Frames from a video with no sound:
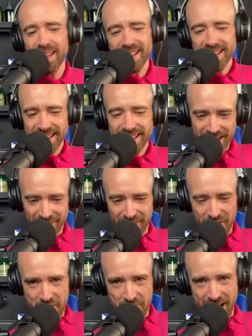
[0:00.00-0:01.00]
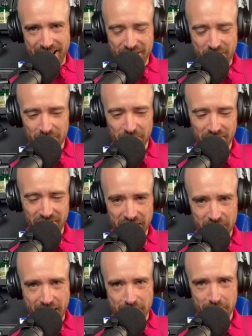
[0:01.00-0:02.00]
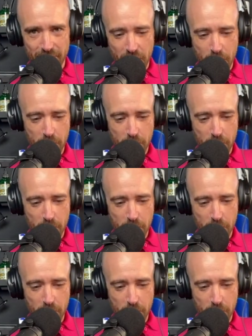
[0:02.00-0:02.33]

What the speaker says: Yeah, dude, man, you got some sick rap flow.